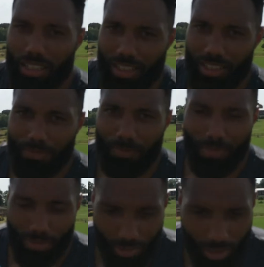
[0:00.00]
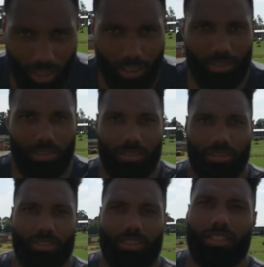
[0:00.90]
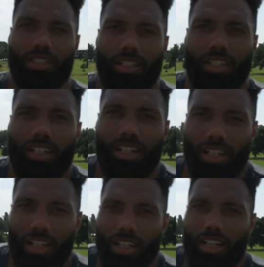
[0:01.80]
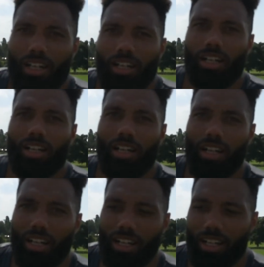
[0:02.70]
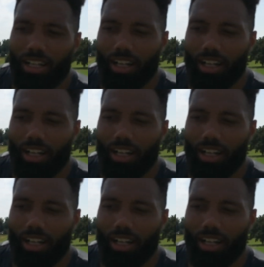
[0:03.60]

Jamal, pre-season's been going a couple of weeks. Are you settling in okay?